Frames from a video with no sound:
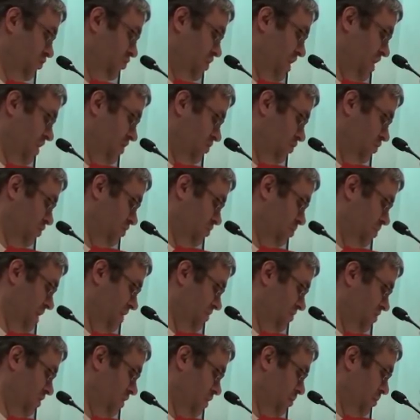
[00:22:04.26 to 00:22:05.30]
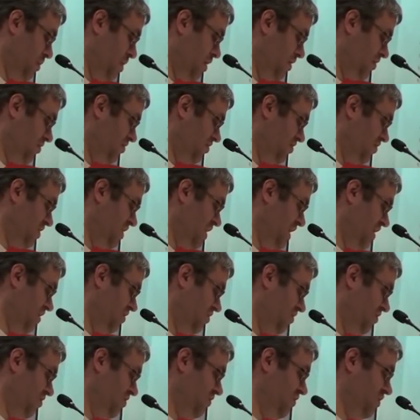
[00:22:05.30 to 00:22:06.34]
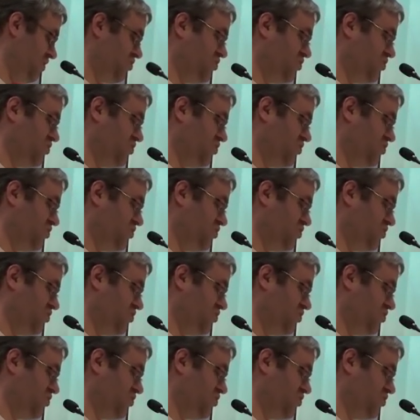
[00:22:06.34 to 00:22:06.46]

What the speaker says: strategy was based on a Marxist analysis of